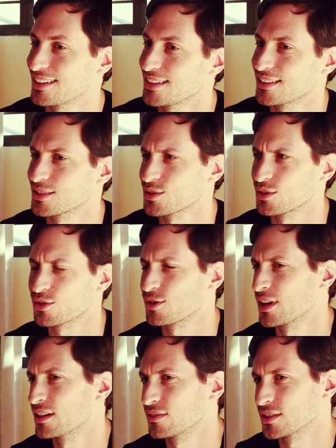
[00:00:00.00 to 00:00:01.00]
any sort of
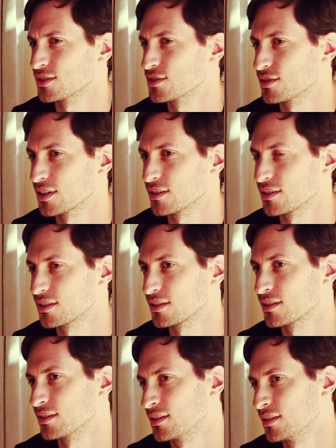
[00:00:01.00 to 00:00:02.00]
creative industry, I don't no.
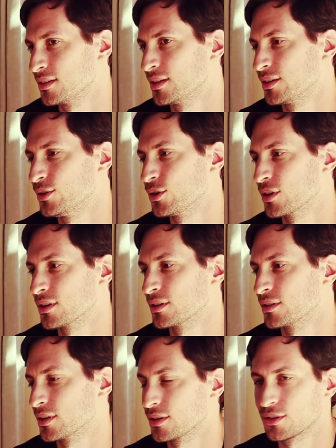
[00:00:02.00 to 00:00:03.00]
think you
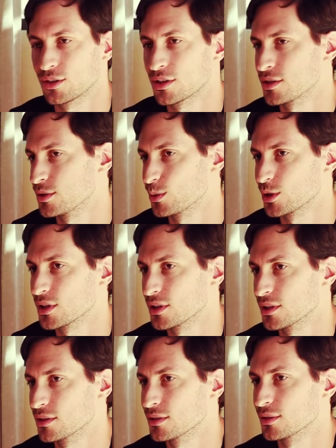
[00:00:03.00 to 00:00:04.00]
gotta yeah you gotta do what you
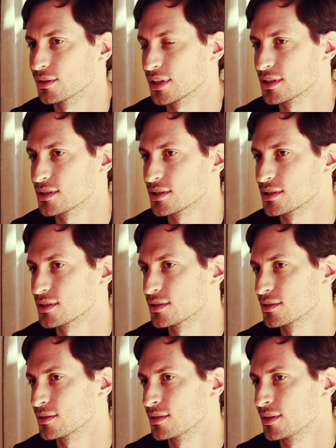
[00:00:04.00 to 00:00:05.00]
gotta do and that's
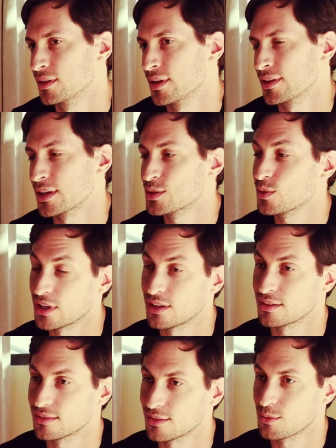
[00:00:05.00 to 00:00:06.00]
just that's
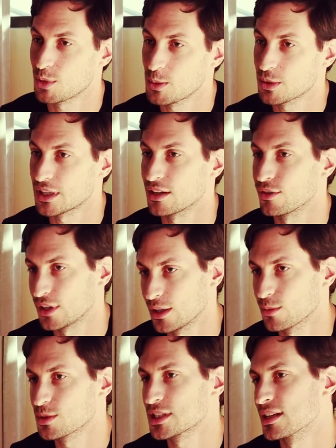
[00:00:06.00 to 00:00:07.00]
why the people that are really
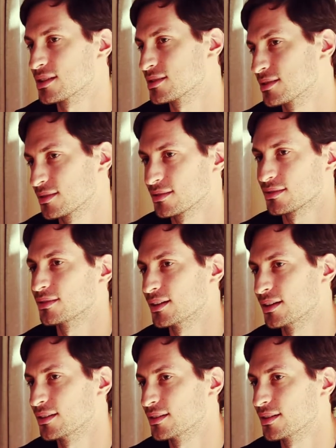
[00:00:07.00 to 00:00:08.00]
obsessed
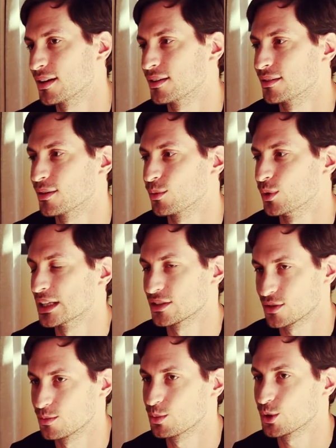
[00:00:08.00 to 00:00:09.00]
and and are willing
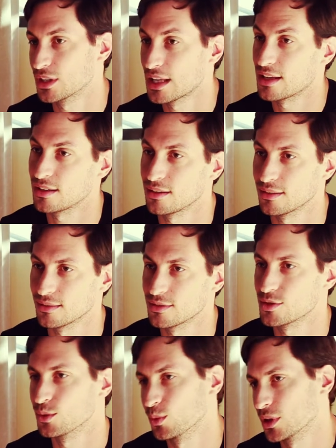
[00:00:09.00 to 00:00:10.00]
to put that in
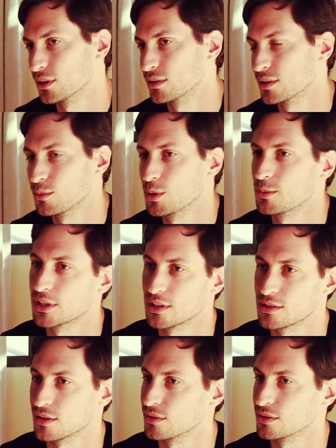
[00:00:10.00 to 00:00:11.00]
do well and the people
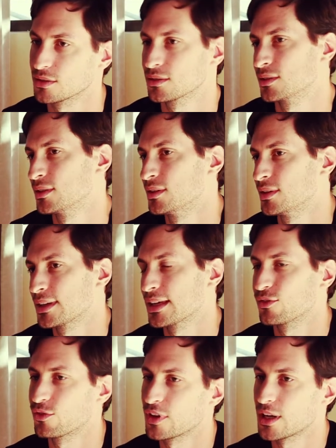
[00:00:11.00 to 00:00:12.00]
that don't
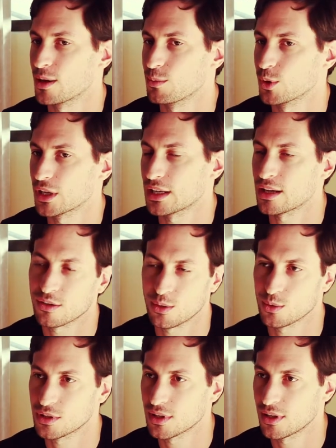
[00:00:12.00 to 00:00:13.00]
get fed up or get angry
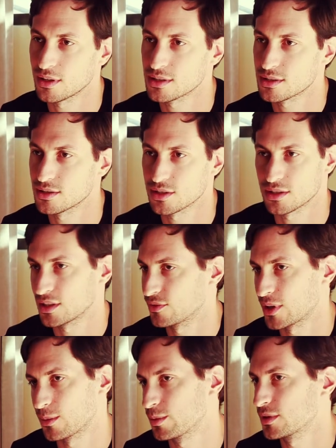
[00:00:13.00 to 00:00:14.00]
with clients and just give
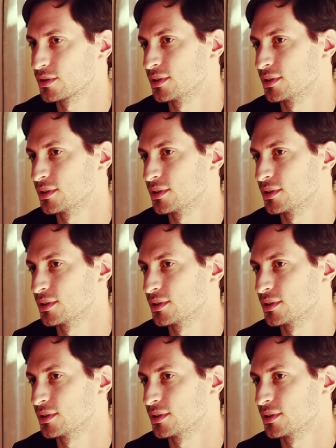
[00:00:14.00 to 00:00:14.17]
up